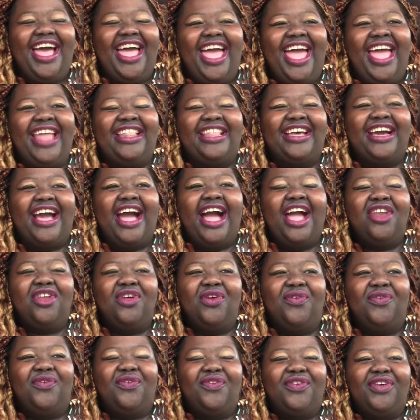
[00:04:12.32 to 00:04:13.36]
and the kind
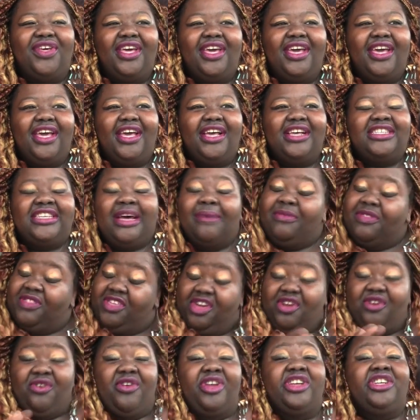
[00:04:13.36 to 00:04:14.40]
of, some of
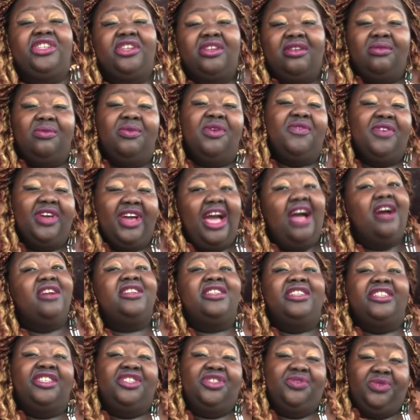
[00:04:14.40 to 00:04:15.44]
the aggression we've
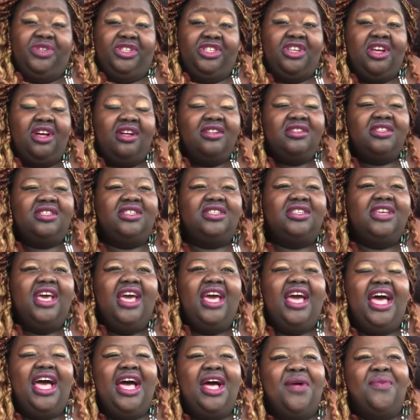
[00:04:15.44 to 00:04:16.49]
encountered as a result,
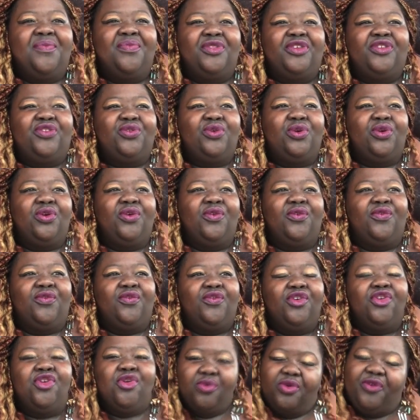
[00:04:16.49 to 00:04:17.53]
the sort of,
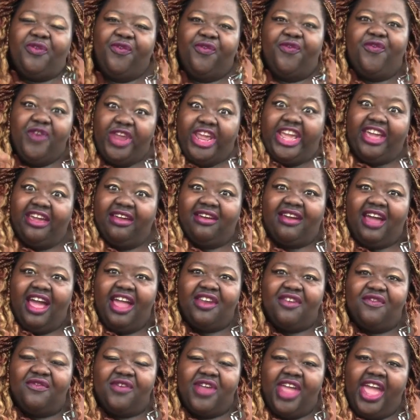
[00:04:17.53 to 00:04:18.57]
you're a freak
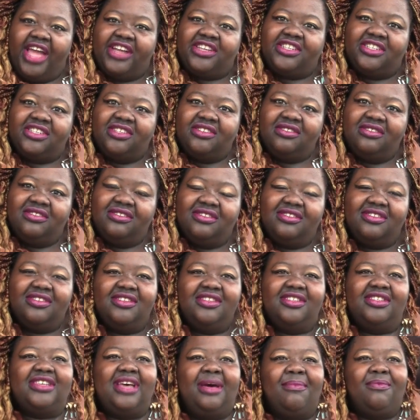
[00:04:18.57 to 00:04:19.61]
kind of reaction,
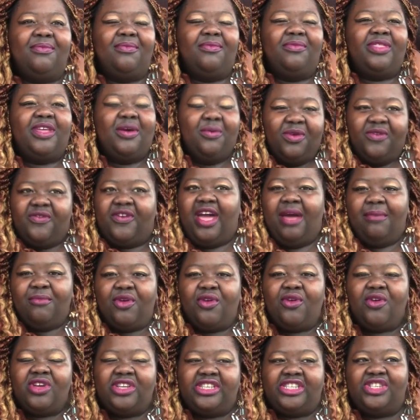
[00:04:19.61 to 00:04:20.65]
some that we've come
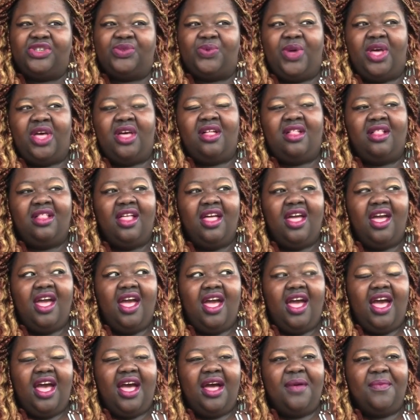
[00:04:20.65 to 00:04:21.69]
across as well.
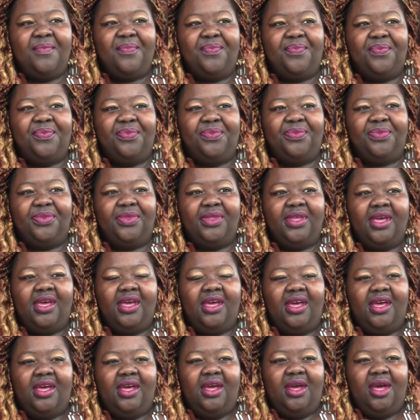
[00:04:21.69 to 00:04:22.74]

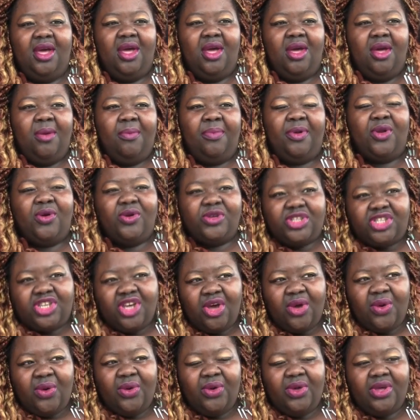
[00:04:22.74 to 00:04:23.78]
But
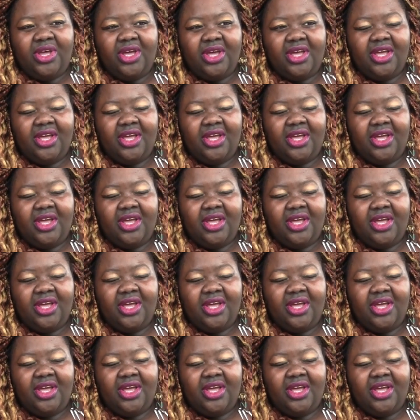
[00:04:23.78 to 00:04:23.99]
also